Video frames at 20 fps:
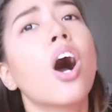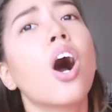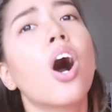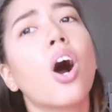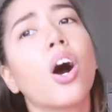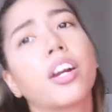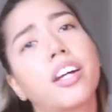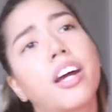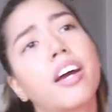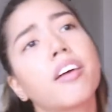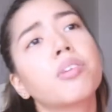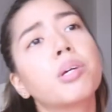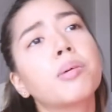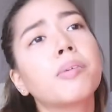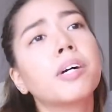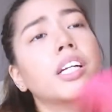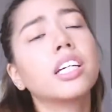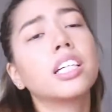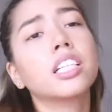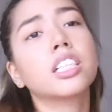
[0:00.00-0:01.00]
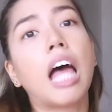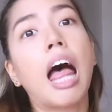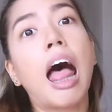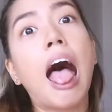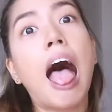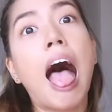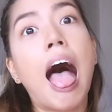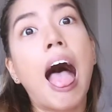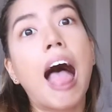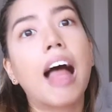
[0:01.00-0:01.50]
on everybody's,
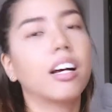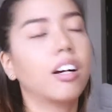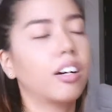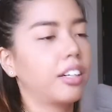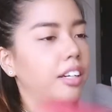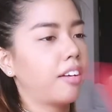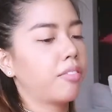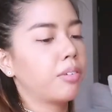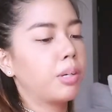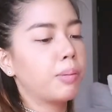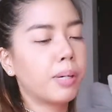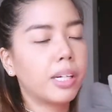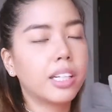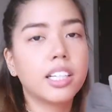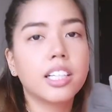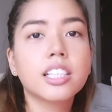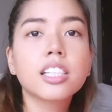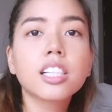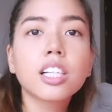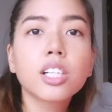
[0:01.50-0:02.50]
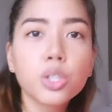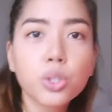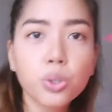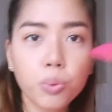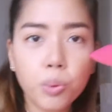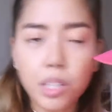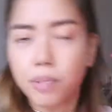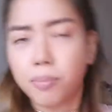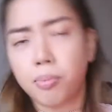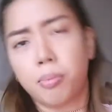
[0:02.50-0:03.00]
ah, on everybody's
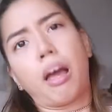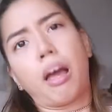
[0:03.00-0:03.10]
sweet,